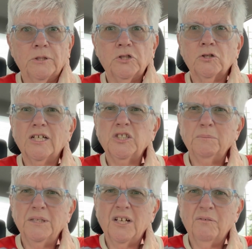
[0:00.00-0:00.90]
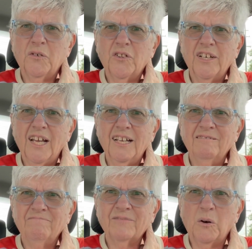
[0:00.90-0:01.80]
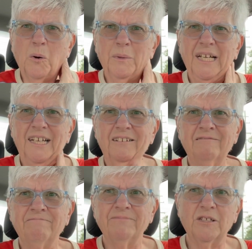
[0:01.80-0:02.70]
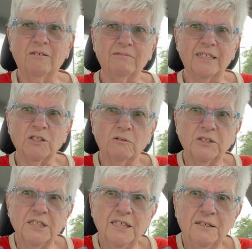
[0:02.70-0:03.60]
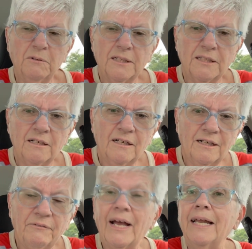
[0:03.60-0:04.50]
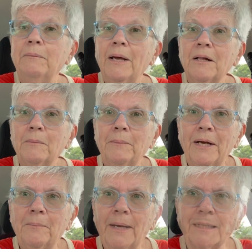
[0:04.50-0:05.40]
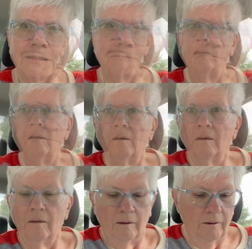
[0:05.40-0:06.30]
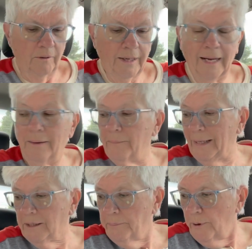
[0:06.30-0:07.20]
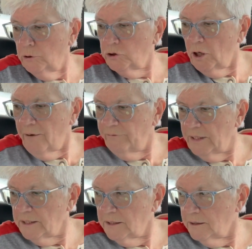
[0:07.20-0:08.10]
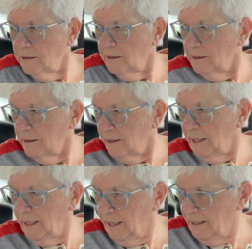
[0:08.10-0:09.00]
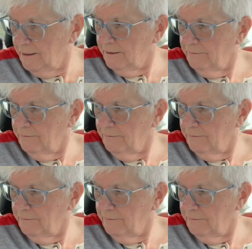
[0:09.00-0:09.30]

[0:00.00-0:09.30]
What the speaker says: sure I should be done for the day. Go home and eat. So let's go see what if I got any mail in my mailbox. Okay, I'm at the post office and